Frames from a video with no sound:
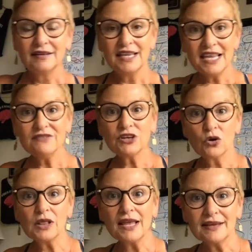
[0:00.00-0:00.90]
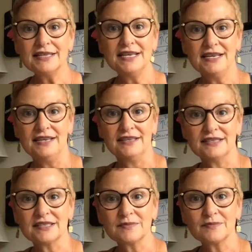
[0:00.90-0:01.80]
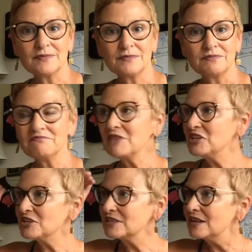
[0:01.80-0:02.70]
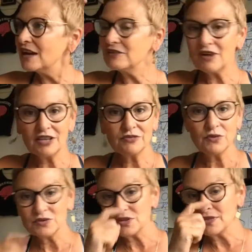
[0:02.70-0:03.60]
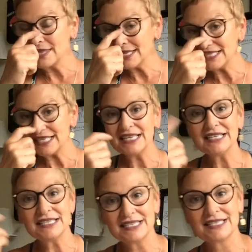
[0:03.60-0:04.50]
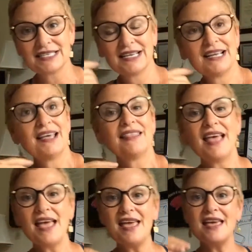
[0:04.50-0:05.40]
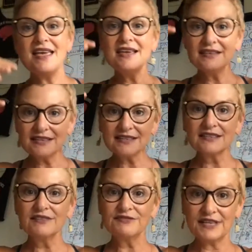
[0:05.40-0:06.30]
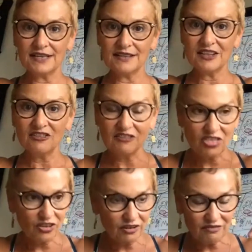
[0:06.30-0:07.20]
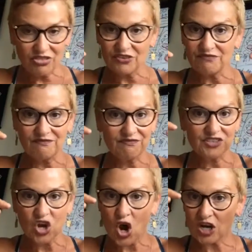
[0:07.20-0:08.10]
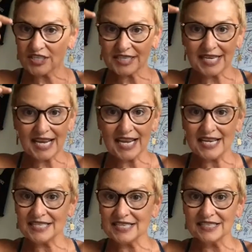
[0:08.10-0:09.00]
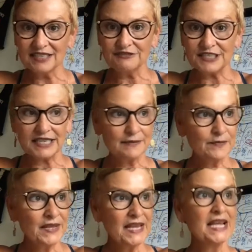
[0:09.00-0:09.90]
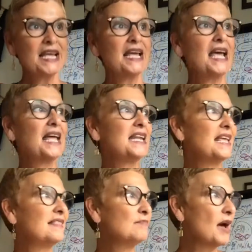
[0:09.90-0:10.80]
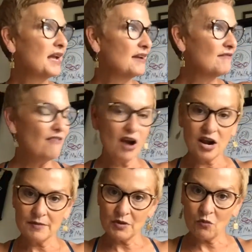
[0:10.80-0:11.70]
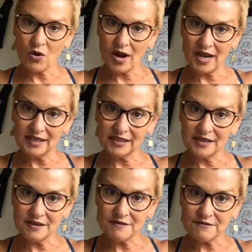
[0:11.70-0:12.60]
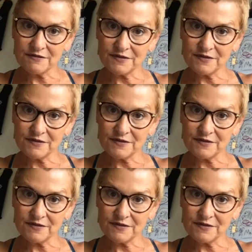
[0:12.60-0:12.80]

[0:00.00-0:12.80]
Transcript: even on cloudy days. They just cut right through. So the haze is lifting. The toxic haze is lifting. And in my environment where I live,